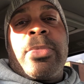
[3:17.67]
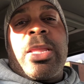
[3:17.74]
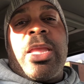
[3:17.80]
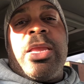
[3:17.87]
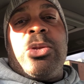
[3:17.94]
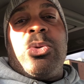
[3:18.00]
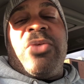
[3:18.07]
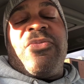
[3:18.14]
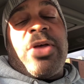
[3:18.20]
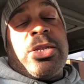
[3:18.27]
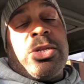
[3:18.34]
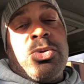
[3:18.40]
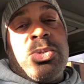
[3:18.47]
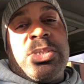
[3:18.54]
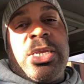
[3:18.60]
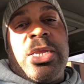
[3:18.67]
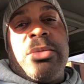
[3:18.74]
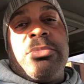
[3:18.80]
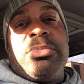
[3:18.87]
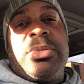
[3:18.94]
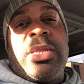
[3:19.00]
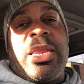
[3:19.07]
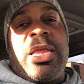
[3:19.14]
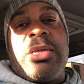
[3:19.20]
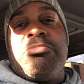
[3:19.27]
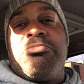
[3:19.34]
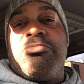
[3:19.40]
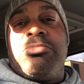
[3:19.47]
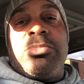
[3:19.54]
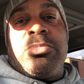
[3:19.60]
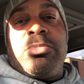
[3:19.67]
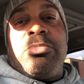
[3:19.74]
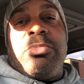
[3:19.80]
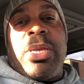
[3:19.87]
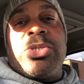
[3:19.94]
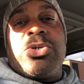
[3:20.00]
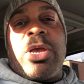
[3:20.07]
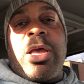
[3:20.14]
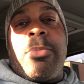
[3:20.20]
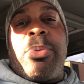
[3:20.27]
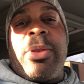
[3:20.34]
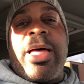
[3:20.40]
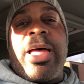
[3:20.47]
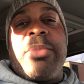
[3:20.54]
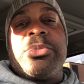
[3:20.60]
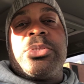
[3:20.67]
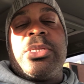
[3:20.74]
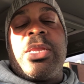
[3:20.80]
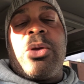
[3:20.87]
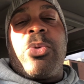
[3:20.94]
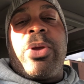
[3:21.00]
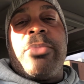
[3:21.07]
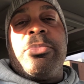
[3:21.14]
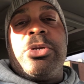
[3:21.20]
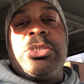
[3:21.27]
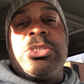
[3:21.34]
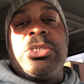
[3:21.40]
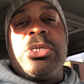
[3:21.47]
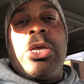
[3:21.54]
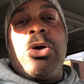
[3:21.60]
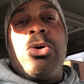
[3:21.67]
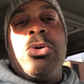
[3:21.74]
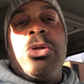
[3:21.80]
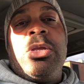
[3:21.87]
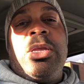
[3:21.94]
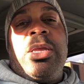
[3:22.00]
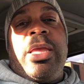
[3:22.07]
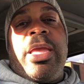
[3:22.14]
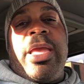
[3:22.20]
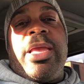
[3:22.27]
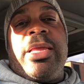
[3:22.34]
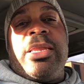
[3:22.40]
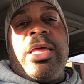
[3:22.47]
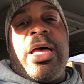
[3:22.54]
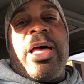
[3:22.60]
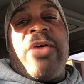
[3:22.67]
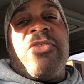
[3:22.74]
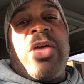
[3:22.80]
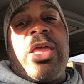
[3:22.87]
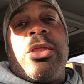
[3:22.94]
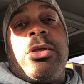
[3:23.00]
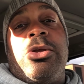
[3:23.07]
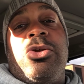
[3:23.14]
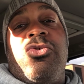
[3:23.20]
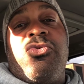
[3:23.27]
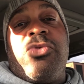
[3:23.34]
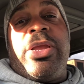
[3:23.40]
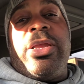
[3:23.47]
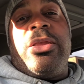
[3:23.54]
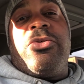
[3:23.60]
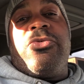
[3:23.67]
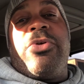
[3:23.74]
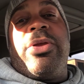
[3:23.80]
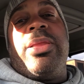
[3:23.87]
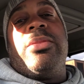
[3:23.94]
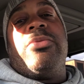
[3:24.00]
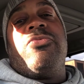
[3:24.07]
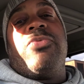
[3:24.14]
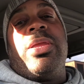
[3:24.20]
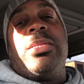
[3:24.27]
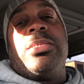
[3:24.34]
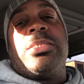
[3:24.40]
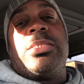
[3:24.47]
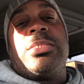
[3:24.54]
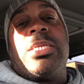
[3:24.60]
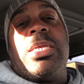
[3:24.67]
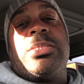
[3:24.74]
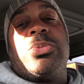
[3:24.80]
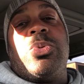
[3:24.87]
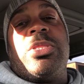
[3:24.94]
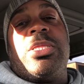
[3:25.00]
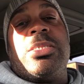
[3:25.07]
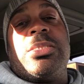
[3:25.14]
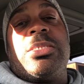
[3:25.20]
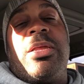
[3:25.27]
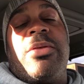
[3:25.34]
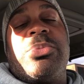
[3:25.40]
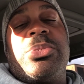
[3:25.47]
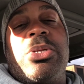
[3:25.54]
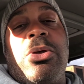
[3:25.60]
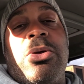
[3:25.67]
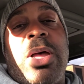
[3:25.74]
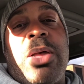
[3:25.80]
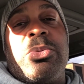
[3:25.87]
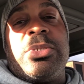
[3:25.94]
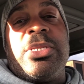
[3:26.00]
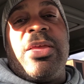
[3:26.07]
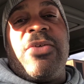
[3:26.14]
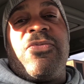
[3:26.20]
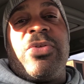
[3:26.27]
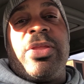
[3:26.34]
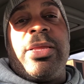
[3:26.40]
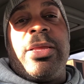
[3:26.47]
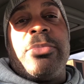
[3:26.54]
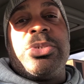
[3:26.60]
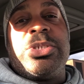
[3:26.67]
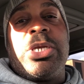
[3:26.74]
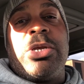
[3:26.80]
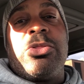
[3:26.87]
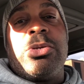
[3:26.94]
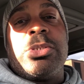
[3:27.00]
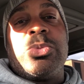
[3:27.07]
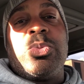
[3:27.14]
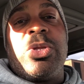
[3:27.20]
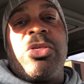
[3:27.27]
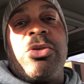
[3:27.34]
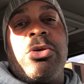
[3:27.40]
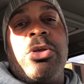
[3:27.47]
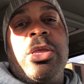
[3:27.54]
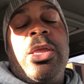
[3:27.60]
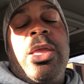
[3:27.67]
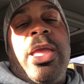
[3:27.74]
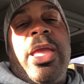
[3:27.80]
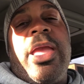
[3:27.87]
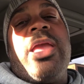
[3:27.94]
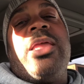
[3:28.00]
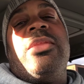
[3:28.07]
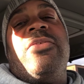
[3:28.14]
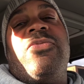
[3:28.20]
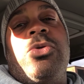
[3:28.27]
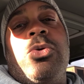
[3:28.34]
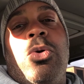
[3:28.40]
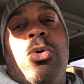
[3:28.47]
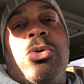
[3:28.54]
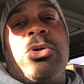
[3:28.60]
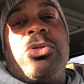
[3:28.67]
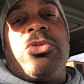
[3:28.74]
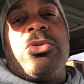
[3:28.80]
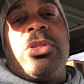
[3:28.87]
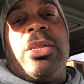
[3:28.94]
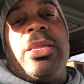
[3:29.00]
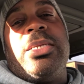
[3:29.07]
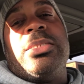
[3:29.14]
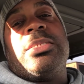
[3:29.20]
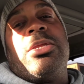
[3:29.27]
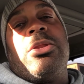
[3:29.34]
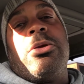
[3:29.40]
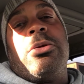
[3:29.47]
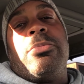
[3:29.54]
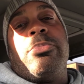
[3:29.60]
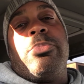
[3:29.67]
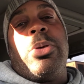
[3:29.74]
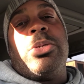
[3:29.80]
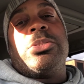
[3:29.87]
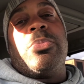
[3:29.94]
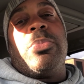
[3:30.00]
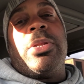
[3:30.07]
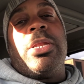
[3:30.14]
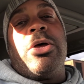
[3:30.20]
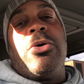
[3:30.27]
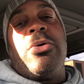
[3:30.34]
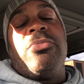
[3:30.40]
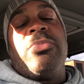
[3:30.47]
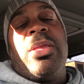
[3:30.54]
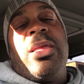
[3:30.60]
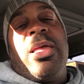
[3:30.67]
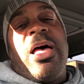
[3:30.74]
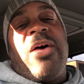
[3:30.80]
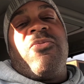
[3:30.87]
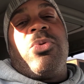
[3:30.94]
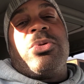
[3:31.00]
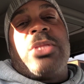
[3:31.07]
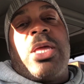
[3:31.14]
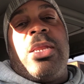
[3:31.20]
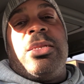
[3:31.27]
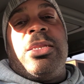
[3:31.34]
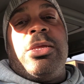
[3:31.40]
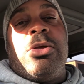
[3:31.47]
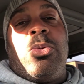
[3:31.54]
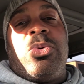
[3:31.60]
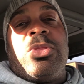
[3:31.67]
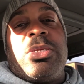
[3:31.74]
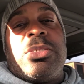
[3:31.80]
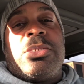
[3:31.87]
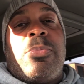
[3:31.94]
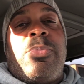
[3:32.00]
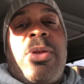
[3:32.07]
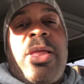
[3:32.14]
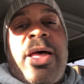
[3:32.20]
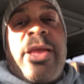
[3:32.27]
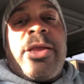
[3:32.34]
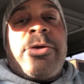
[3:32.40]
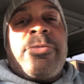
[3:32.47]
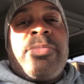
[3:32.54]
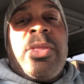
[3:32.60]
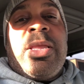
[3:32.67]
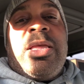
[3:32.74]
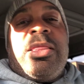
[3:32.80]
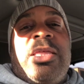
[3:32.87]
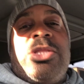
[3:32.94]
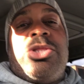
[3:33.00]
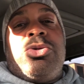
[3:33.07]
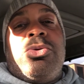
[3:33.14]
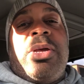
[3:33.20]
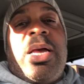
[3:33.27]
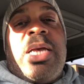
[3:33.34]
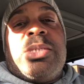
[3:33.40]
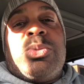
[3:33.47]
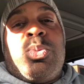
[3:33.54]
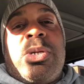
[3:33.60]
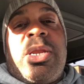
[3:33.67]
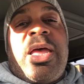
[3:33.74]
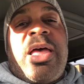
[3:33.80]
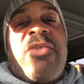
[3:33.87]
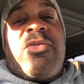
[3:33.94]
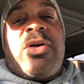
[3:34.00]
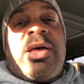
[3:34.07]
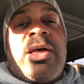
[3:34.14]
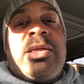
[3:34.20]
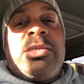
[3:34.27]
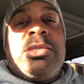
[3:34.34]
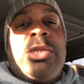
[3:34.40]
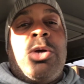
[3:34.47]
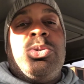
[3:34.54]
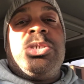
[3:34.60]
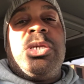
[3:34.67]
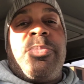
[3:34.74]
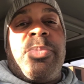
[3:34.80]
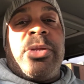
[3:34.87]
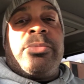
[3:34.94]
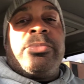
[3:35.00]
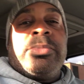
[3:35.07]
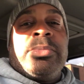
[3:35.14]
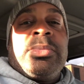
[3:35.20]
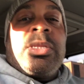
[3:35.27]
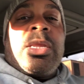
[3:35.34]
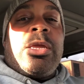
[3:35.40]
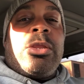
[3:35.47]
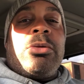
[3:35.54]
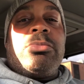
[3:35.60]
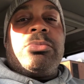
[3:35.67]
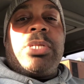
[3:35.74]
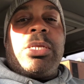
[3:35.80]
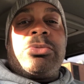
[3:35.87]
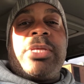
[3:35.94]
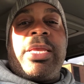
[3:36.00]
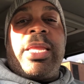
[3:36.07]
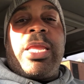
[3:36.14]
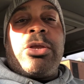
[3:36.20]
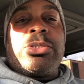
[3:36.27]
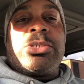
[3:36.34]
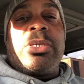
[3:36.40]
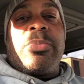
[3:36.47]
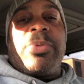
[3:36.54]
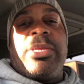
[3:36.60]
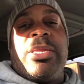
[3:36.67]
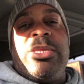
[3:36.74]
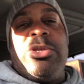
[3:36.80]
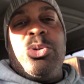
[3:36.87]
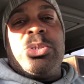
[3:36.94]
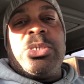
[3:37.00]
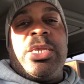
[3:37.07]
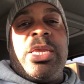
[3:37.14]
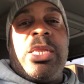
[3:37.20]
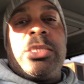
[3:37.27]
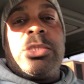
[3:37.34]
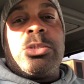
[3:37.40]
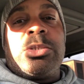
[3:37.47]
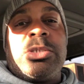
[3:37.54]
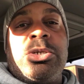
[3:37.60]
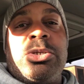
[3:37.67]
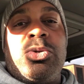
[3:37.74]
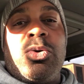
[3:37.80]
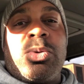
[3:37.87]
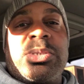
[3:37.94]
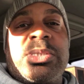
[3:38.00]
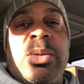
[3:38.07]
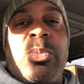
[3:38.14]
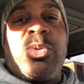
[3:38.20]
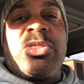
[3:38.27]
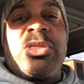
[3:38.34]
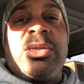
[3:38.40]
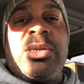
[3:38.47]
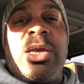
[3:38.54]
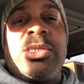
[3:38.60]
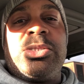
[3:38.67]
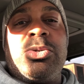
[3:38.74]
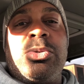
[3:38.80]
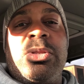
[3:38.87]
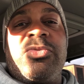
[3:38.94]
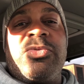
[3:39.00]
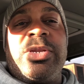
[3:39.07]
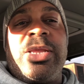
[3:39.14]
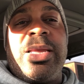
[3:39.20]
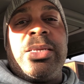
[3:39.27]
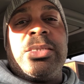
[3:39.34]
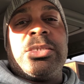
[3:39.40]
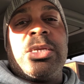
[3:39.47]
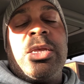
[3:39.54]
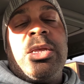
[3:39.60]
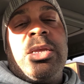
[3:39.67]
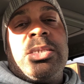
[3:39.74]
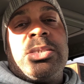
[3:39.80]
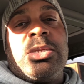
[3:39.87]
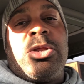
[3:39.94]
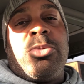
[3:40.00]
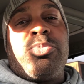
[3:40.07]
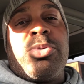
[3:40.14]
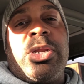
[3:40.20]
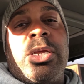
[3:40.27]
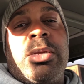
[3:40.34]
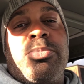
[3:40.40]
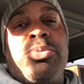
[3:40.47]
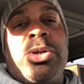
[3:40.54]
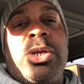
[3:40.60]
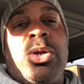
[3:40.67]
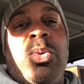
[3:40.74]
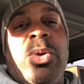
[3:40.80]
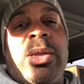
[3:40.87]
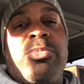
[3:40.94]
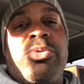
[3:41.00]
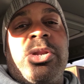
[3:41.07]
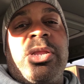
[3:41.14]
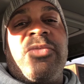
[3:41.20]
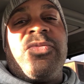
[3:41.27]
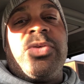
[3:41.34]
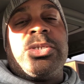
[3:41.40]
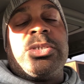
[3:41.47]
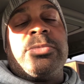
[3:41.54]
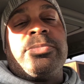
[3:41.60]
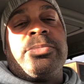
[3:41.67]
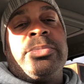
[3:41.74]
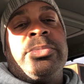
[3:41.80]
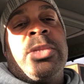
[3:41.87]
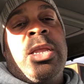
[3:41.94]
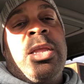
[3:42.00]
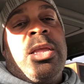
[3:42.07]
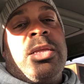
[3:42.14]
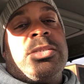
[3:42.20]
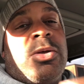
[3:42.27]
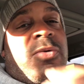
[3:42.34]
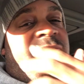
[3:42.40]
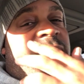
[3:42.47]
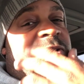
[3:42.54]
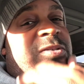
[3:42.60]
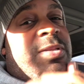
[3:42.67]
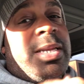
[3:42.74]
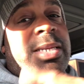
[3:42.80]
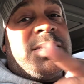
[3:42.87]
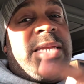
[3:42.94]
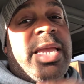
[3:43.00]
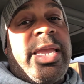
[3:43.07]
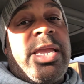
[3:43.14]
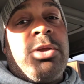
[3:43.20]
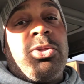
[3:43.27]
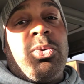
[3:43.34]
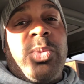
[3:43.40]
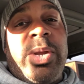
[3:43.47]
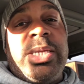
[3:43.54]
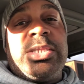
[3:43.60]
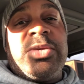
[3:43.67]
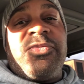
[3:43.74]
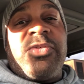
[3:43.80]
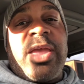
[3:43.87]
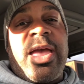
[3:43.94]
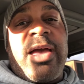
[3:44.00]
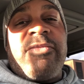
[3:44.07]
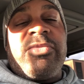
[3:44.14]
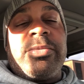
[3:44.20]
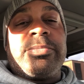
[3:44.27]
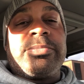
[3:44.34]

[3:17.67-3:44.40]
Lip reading: And if I do see them, that I make sure I apply them so that way I'm good to go. And I've had a great rate of success with this stuff. So I will definitely share those with you. And if you order through the links that are posted below, I've worked out a deal with the supplier that you guys would have no shipping. They'll take care of shipping and usually get it to your doorstep within 2 to 3 days. So they're pretty quick and pretty efficient. So first thing is take care of the weeds if you have them.